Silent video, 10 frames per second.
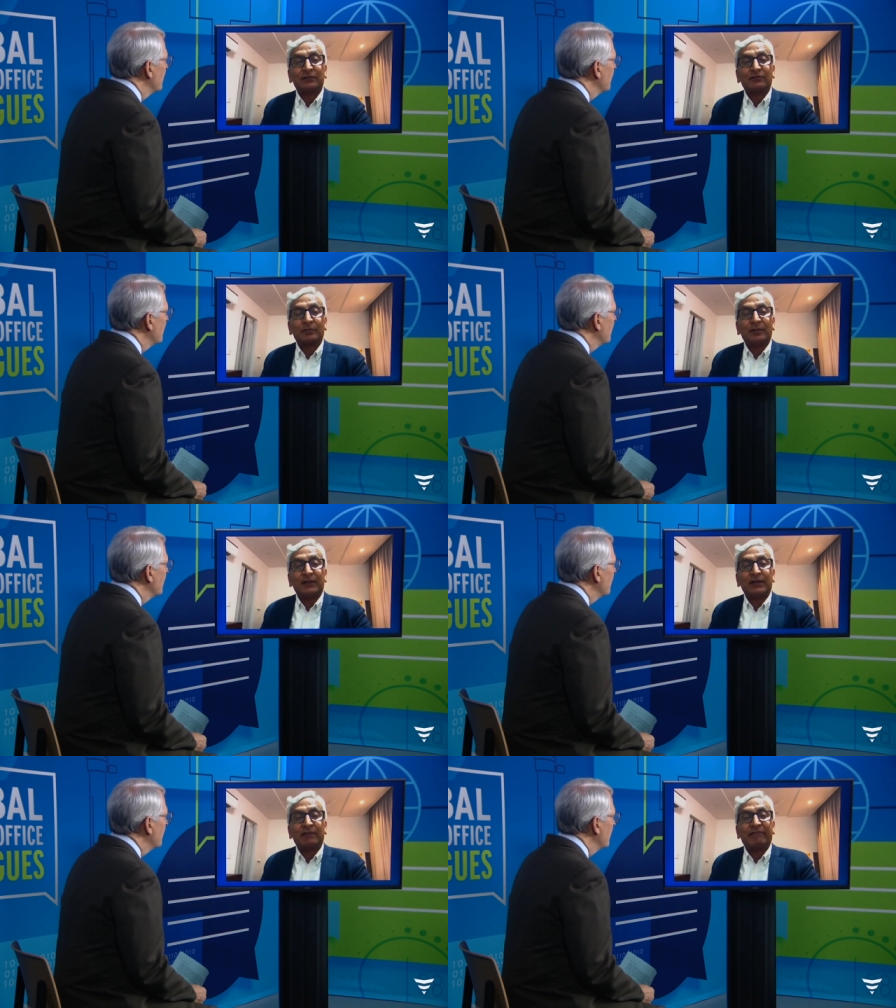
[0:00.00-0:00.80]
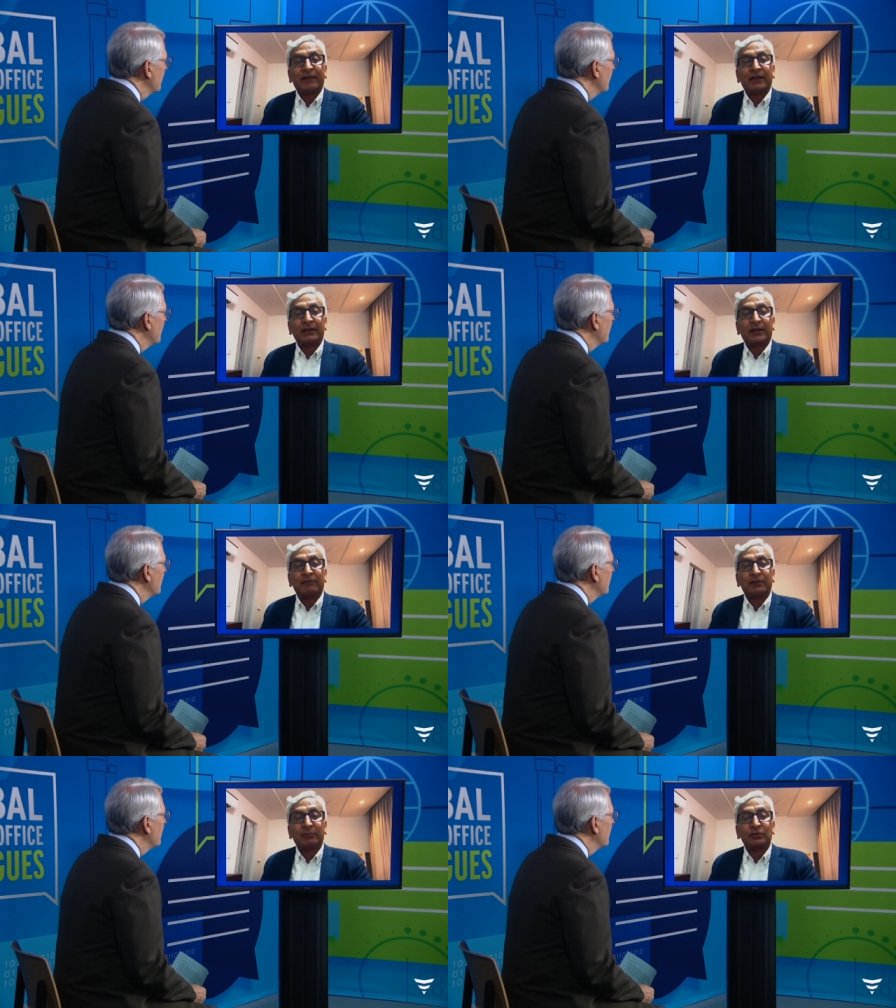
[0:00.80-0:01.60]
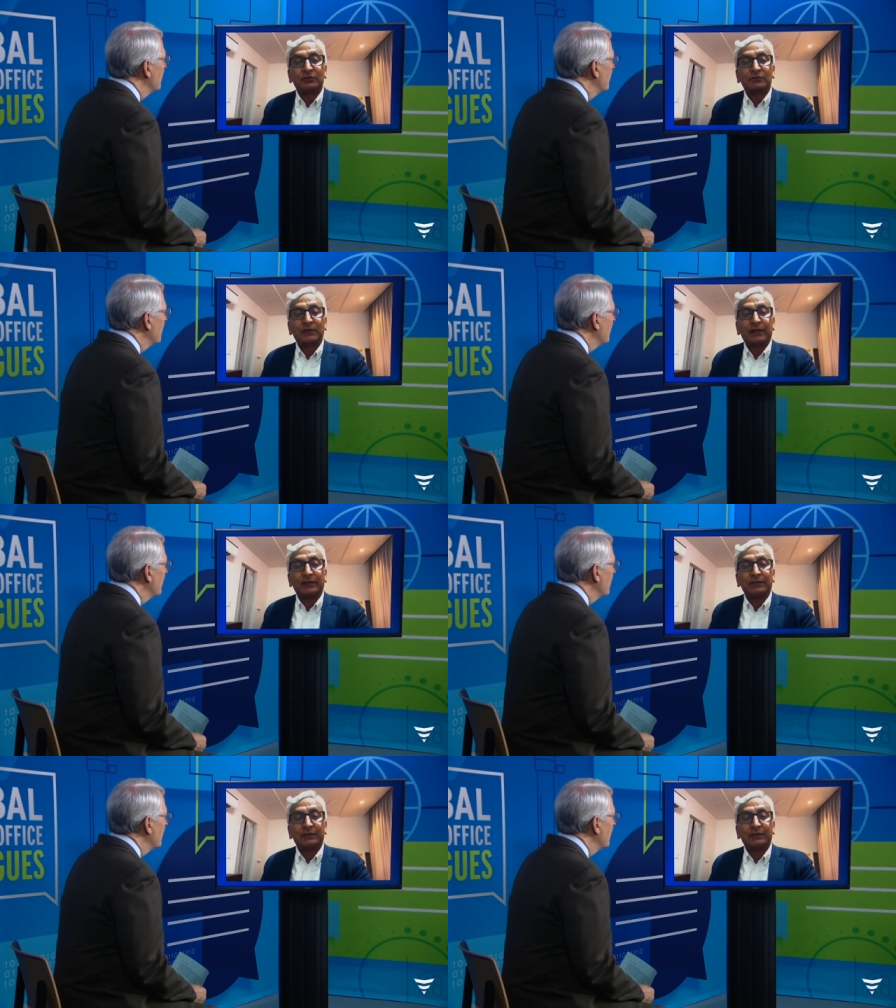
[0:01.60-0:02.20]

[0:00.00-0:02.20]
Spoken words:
for building a fair and equitable society.